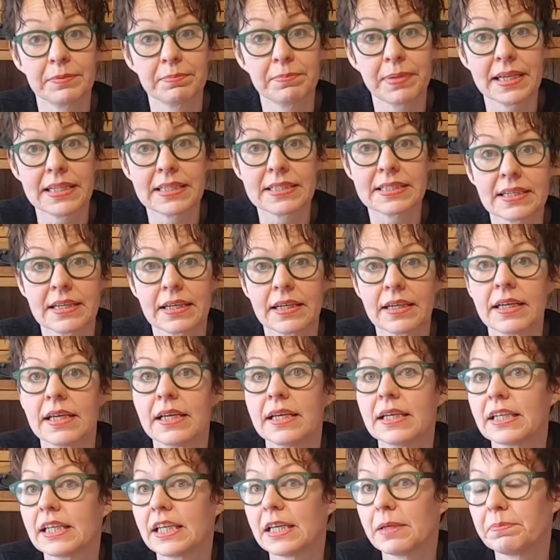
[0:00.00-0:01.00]
better,
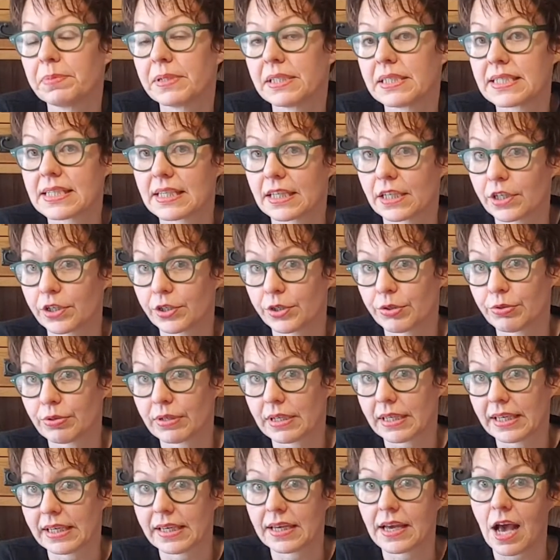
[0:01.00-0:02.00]
keep it
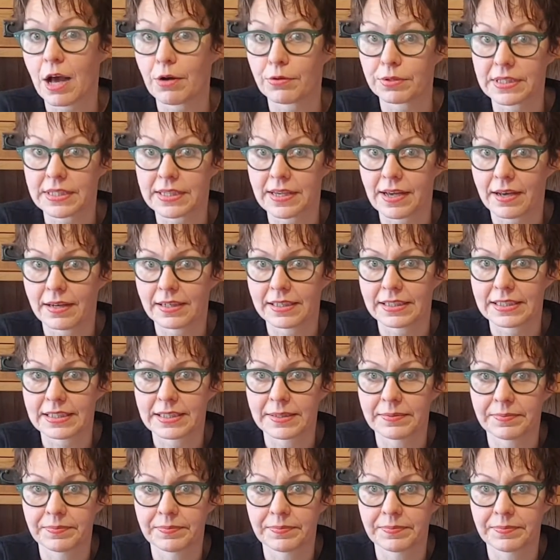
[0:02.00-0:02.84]
securely outside.